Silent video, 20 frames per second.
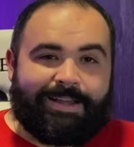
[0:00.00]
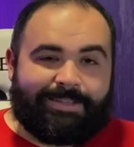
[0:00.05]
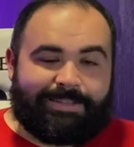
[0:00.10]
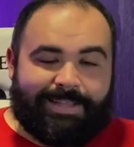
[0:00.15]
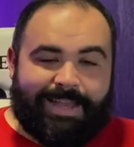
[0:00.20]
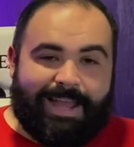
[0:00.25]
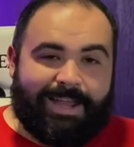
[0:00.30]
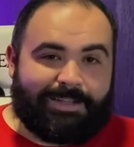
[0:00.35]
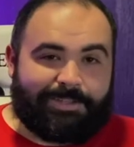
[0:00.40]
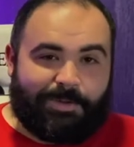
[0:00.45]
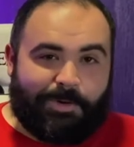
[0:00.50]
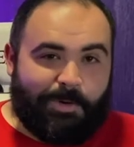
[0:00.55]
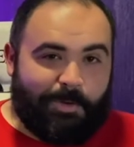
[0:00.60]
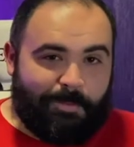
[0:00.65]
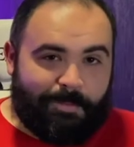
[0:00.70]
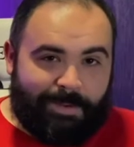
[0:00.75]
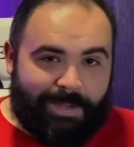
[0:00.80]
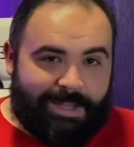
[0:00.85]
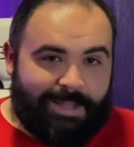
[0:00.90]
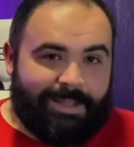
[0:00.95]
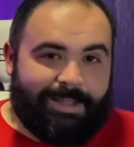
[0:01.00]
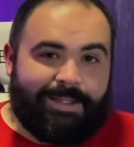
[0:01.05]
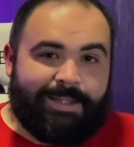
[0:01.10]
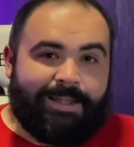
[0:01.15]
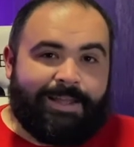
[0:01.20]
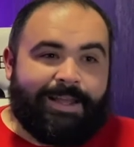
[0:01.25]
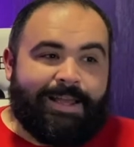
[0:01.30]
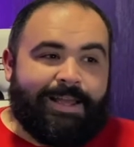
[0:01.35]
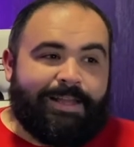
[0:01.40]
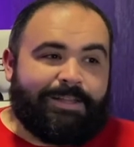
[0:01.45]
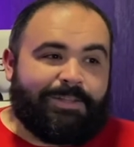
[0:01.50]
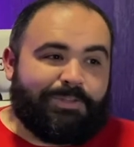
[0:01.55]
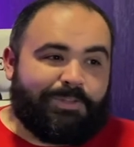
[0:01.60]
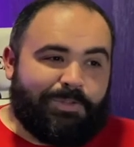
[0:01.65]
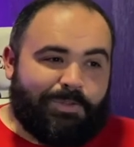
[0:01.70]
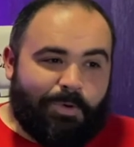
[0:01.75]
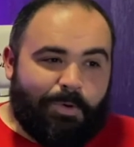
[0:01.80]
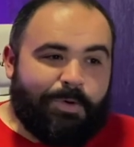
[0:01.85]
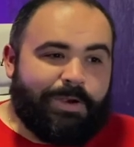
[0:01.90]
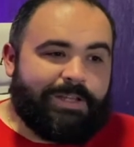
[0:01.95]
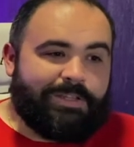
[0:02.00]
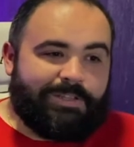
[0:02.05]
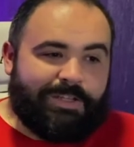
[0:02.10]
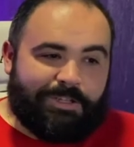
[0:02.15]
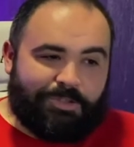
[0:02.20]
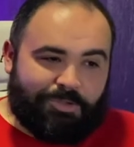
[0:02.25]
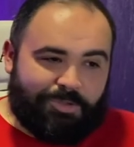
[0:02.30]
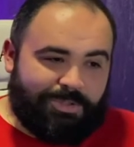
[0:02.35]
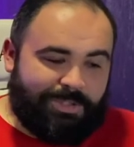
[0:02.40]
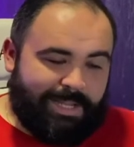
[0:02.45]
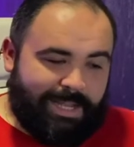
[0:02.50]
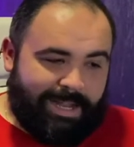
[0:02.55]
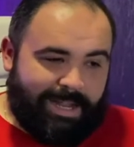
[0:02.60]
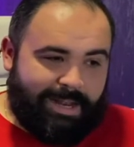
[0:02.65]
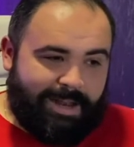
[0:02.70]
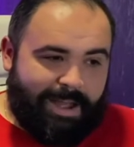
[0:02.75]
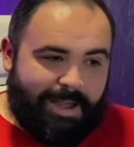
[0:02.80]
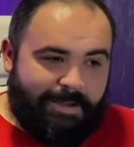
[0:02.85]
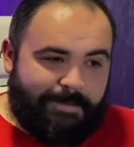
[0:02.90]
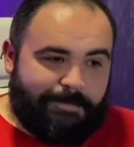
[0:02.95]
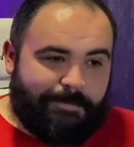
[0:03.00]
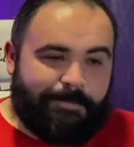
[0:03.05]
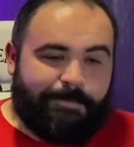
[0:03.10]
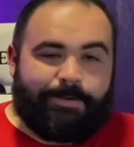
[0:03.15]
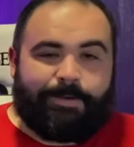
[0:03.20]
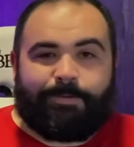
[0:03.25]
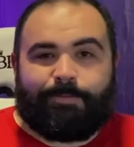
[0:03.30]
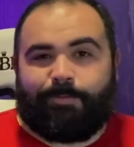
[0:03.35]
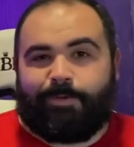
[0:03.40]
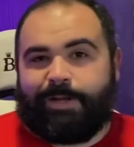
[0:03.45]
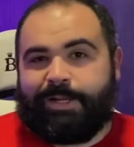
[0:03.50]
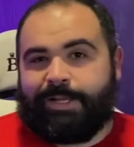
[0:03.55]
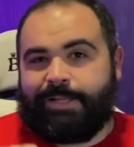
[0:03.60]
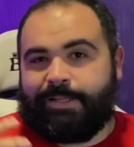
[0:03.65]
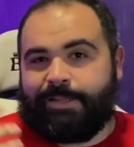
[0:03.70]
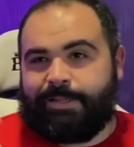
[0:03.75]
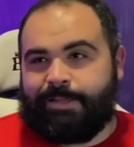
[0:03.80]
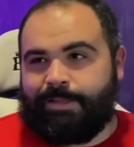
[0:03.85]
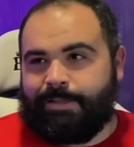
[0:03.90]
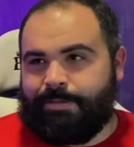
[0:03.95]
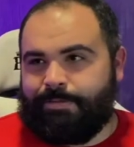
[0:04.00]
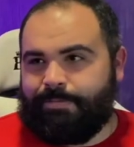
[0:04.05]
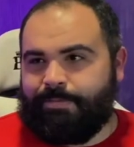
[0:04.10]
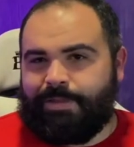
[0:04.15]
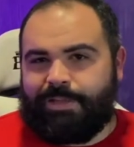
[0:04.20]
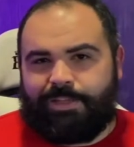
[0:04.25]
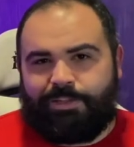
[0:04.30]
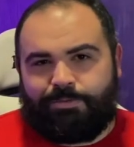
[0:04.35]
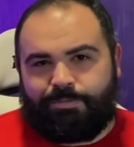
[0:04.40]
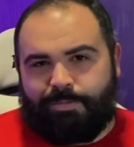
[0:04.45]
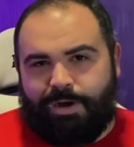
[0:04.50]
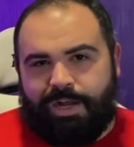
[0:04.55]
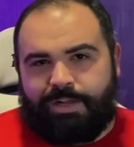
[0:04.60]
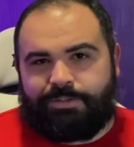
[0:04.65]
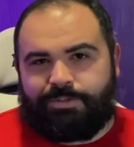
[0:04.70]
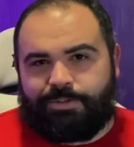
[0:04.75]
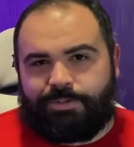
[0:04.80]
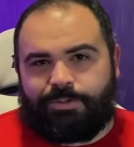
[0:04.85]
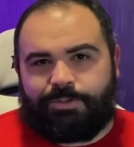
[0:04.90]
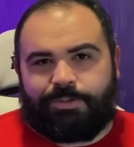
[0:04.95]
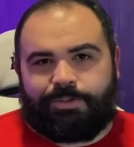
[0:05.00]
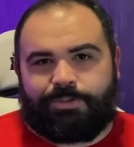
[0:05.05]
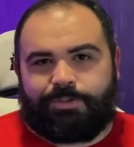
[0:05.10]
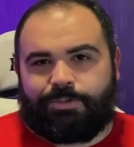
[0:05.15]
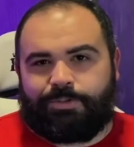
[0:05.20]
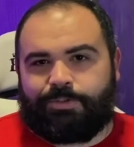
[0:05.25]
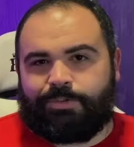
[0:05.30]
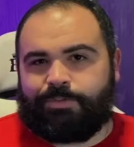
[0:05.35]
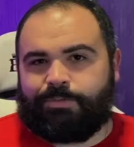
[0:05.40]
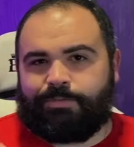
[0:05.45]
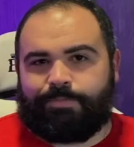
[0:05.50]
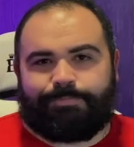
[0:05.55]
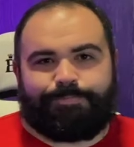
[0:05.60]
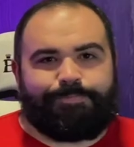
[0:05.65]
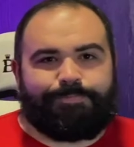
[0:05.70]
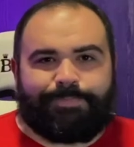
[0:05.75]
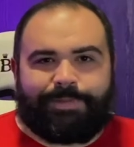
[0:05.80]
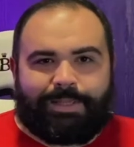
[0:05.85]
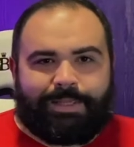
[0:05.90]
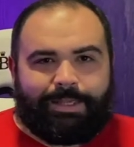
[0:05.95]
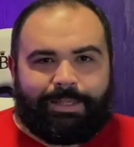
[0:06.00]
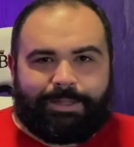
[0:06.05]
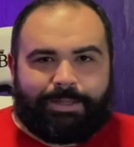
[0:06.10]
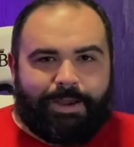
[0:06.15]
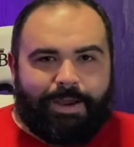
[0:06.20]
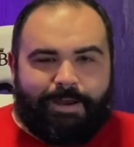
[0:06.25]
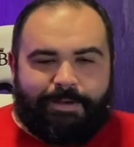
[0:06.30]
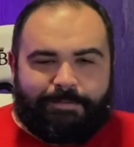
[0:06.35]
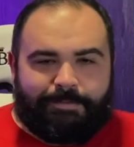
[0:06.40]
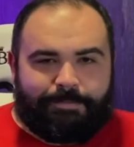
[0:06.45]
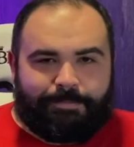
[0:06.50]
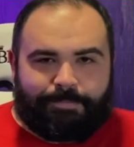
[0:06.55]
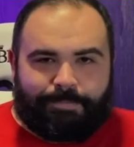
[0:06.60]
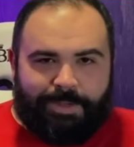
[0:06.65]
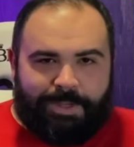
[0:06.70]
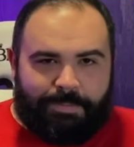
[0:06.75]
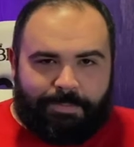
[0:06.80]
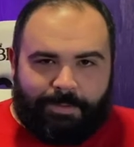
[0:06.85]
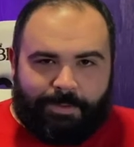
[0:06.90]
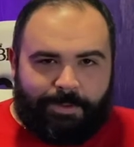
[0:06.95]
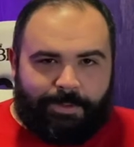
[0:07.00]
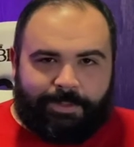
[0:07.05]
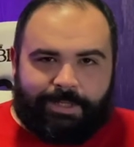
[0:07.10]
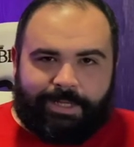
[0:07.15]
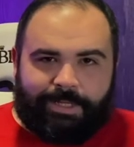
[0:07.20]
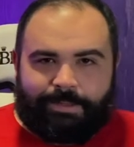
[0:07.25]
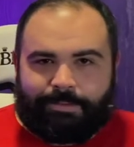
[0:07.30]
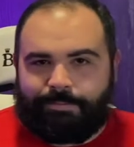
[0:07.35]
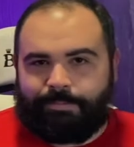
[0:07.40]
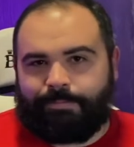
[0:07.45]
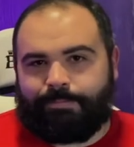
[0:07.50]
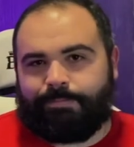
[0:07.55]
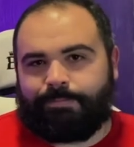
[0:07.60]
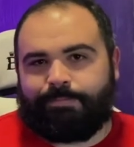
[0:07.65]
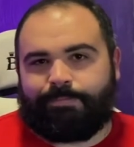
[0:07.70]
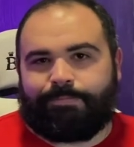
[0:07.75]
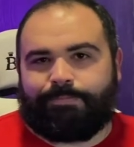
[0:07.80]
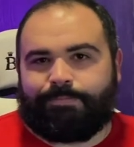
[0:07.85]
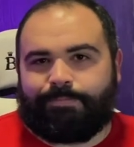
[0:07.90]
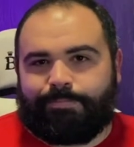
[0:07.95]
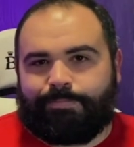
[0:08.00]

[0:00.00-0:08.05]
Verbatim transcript: Tact Op. The story's interesting enough with these monsters killing off people and